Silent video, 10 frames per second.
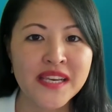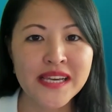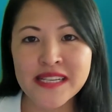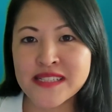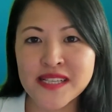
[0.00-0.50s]

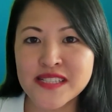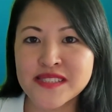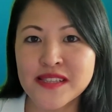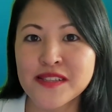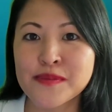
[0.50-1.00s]
Can you tell
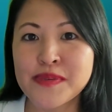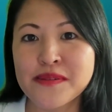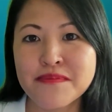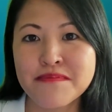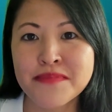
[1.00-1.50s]
us a little
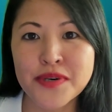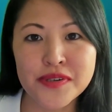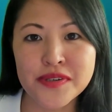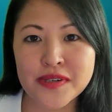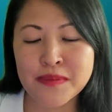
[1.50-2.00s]
bit
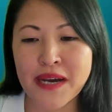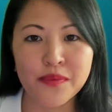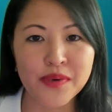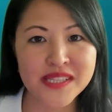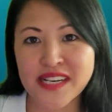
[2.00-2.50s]
more about
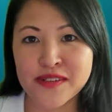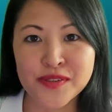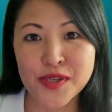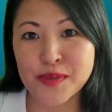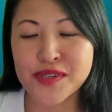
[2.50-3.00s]
what that
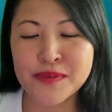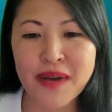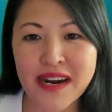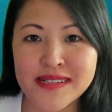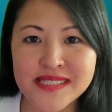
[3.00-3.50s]
global
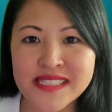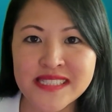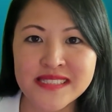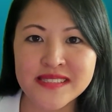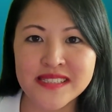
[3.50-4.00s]
comparison
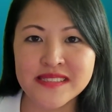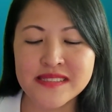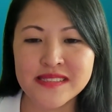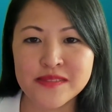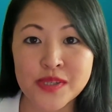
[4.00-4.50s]
is and
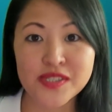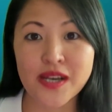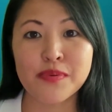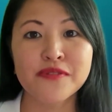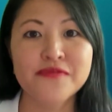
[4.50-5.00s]
what
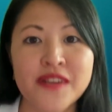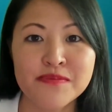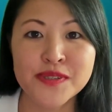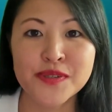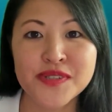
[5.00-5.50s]
type of
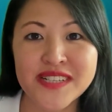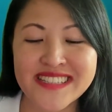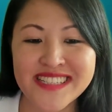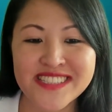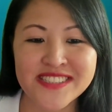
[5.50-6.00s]
government
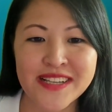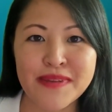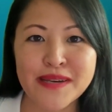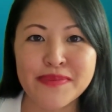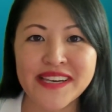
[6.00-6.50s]
organisation that
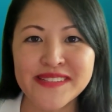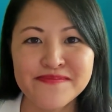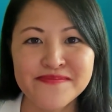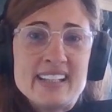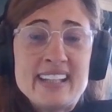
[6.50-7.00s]
may be?
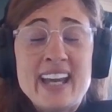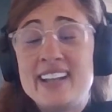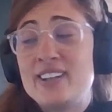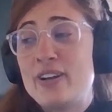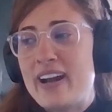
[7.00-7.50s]

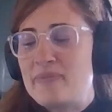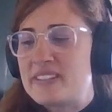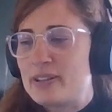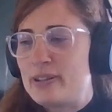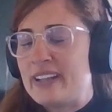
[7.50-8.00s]
Yeah, no,
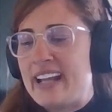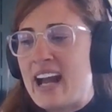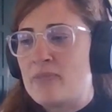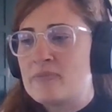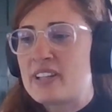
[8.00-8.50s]
absolutely.
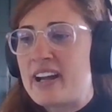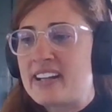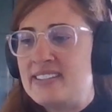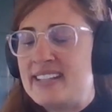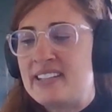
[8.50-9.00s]
So
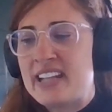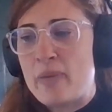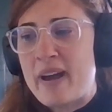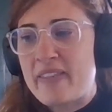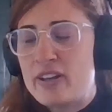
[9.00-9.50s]
like you said,
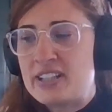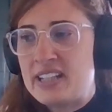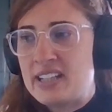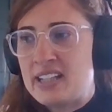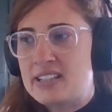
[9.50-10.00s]
about
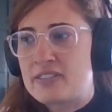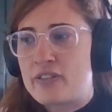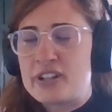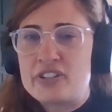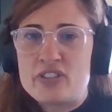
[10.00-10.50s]
13 years for
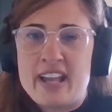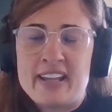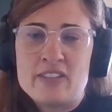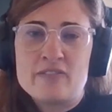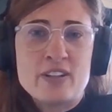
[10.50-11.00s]
an
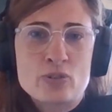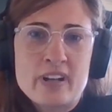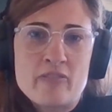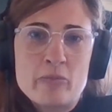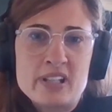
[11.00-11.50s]
Australian federal
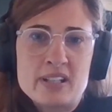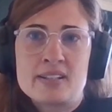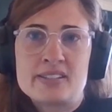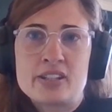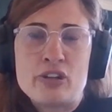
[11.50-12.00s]
government
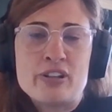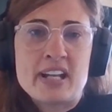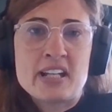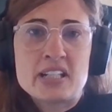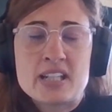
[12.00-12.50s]
security
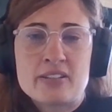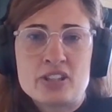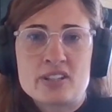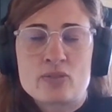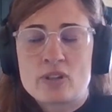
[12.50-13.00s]
and
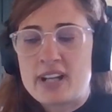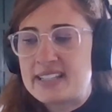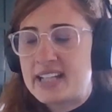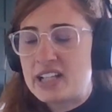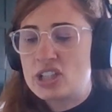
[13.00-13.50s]
intelligence
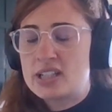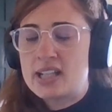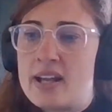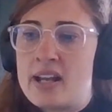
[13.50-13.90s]
organisation.